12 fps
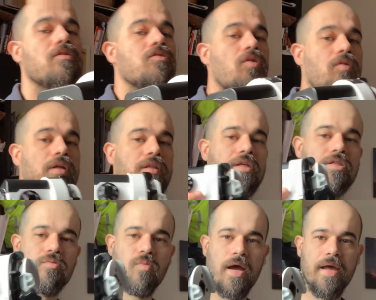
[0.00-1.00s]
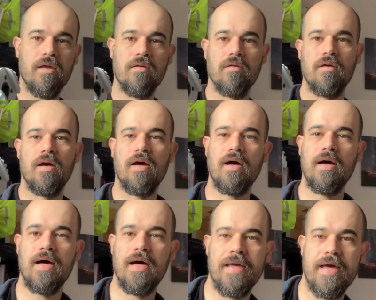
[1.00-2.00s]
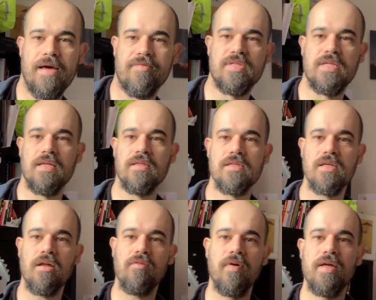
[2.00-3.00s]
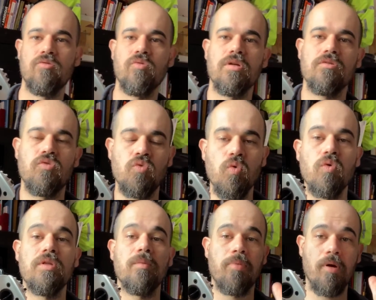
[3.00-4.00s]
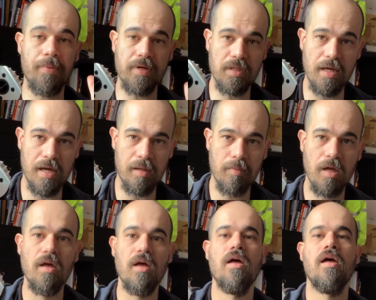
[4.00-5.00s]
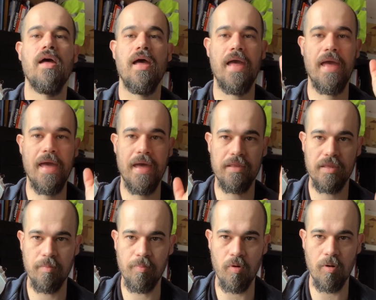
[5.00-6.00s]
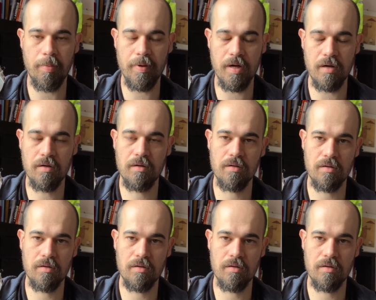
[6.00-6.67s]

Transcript: So in this way, I have set the Star Adventurer to the proper time and the proper